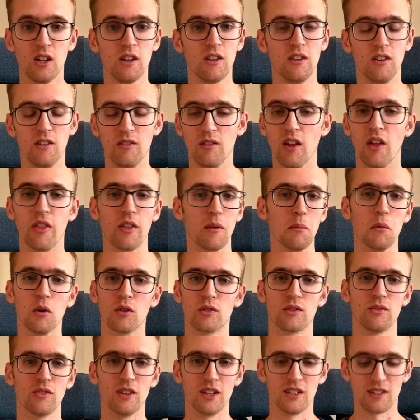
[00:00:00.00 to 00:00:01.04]
Nothing more
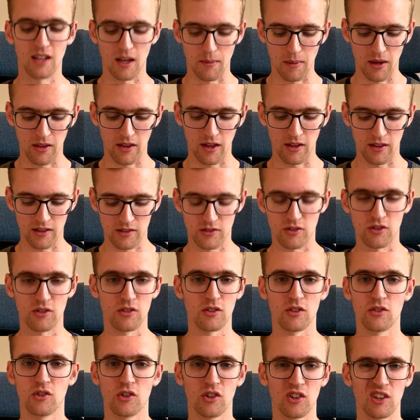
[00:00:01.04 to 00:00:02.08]
to really say about that. That's just
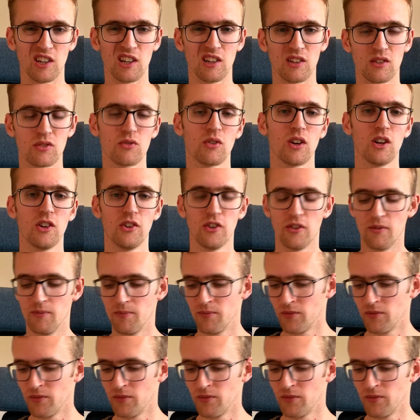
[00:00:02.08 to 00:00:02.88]
such a good illustration.